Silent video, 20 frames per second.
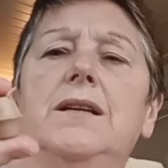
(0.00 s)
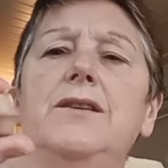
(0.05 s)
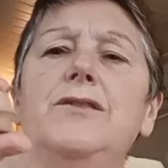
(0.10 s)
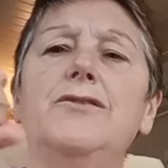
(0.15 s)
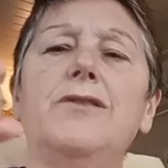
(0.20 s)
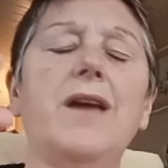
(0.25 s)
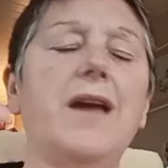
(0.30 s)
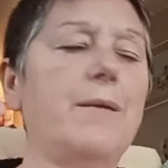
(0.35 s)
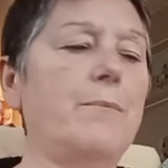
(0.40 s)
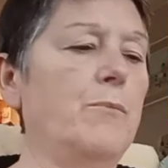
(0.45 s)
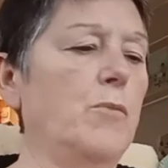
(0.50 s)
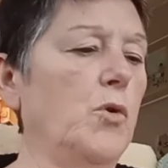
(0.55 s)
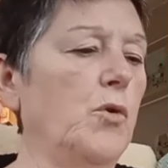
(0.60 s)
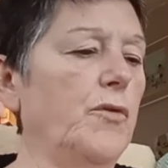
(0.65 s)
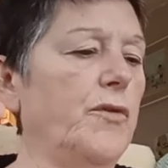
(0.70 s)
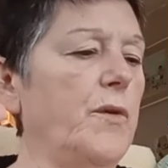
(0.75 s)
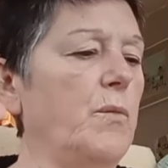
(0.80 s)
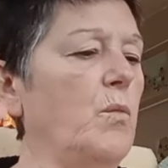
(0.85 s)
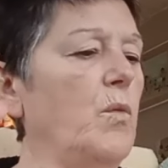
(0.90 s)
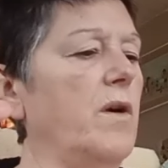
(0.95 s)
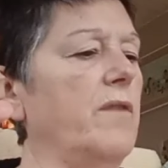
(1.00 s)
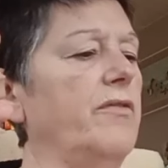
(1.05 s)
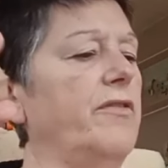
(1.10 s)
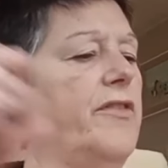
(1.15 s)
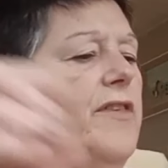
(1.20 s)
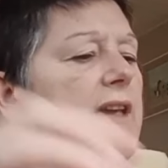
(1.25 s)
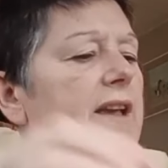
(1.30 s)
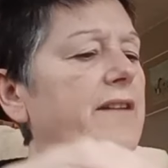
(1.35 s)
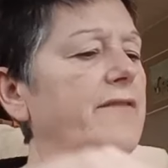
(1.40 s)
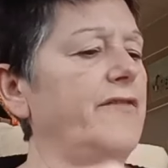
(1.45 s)
You get more than one
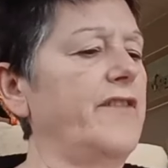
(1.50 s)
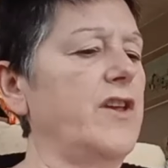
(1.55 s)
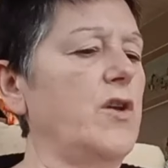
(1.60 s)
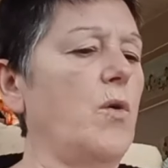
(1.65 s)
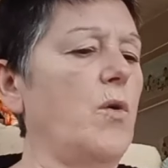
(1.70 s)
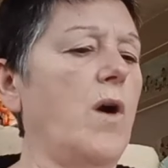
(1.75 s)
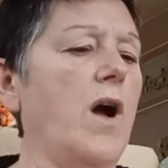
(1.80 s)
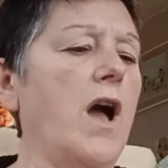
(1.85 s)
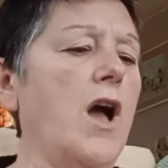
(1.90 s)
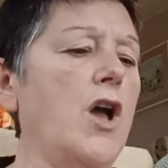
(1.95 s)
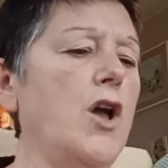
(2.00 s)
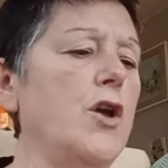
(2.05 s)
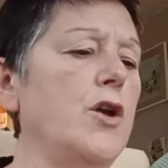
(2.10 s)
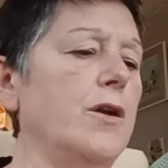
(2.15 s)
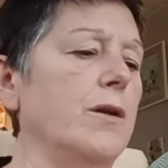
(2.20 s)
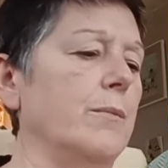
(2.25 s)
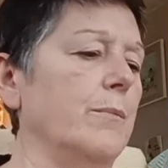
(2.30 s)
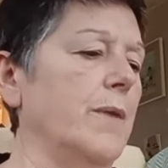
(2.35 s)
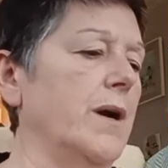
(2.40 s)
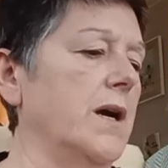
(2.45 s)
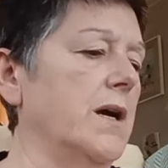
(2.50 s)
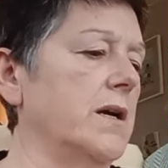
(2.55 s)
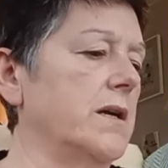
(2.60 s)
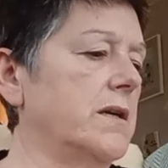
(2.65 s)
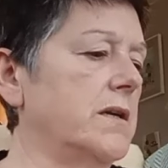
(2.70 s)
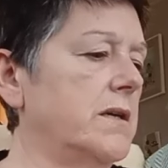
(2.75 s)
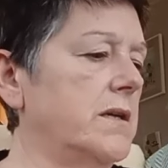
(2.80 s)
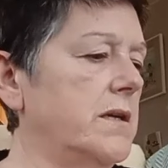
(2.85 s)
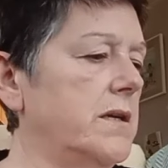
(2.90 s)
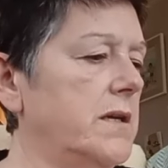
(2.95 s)
thing for your home.
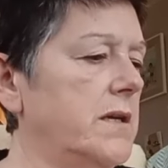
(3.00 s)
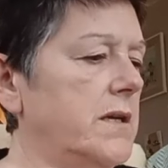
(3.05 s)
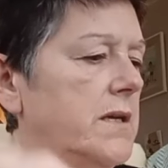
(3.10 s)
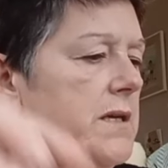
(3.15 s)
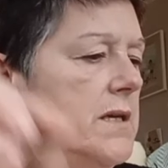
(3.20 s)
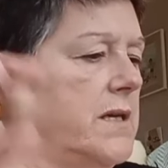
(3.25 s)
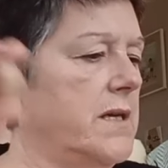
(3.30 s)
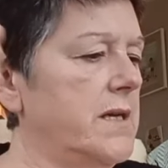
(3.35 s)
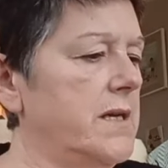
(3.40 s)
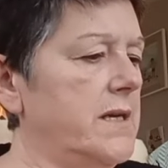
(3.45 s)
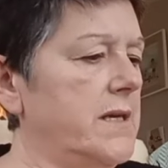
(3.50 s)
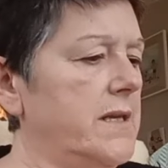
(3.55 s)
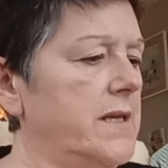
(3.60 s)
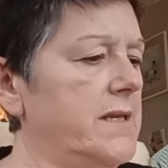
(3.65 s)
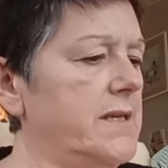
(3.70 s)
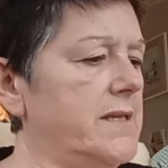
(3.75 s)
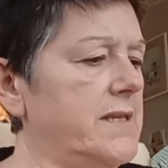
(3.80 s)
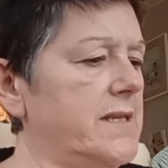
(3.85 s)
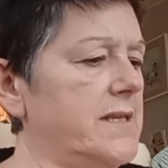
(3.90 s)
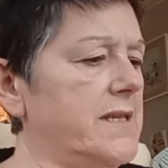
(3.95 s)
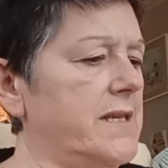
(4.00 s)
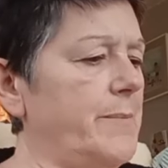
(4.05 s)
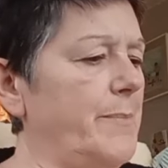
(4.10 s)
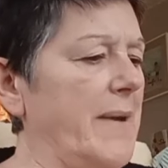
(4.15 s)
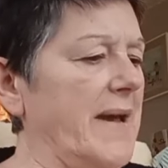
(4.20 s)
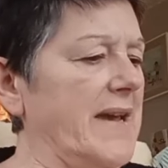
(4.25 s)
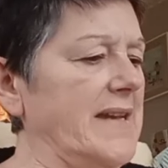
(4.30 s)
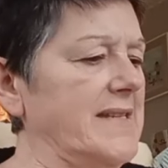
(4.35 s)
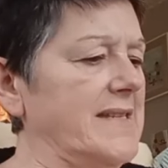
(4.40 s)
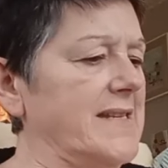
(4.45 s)
This is the
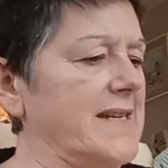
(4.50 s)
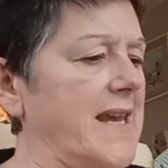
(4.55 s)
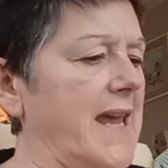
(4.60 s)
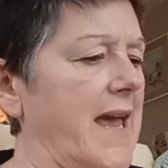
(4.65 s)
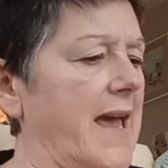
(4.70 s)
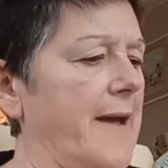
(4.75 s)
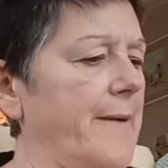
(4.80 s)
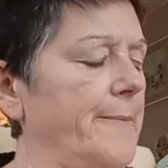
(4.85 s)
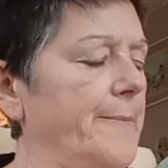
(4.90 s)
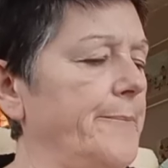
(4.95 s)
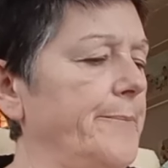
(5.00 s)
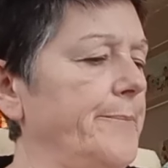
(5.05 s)
basket.